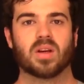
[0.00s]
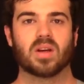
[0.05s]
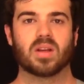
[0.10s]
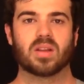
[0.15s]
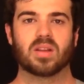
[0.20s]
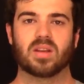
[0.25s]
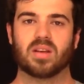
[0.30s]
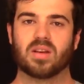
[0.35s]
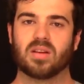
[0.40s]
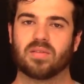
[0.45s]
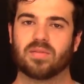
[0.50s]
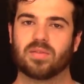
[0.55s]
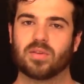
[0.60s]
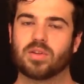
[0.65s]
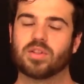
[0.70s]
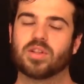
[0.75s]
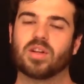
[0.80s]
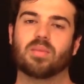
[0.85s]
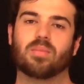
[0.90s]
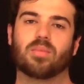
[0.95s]
The
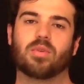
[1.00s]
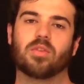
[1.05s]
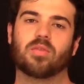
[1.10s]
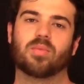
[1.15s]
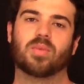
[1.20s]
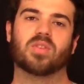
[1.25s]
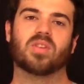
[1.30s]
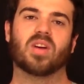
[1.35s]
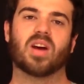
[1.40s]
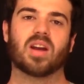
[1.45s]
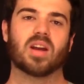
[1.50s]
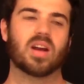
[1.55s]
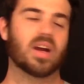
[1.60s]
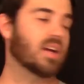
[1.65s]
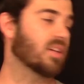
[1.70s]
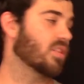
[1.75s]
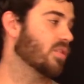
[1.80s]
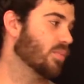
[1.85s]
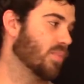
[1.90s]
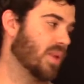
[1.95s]
future improvements I'd
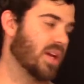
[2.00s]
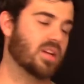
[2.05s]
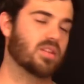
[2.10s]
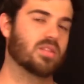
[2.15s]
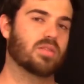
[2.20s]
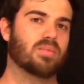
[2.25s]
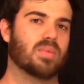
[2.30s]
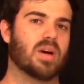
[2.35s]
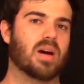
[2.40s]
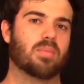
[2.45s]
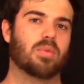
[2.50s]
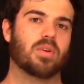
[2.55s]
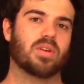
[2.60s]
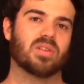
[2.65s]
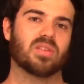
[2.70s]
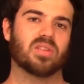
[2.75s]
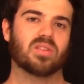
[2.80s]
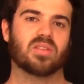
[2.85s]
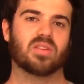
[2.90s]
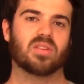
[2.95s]
like to make to my
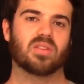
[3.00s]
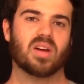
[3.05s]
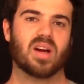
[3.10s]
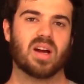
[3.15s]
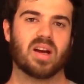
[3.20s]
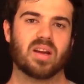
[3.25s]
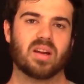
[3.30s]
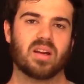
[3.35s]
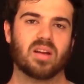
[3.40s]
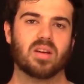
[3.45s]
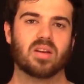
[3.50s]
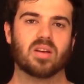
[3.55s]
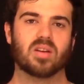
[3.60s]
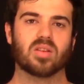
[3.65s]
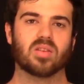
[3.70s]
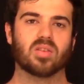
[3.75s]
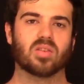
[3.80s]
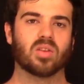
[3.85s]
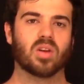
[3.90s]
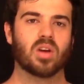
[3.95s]
printer's design
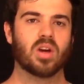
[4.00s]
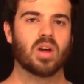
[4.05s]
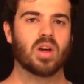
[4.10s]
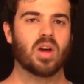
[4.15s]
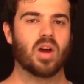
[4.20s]
is,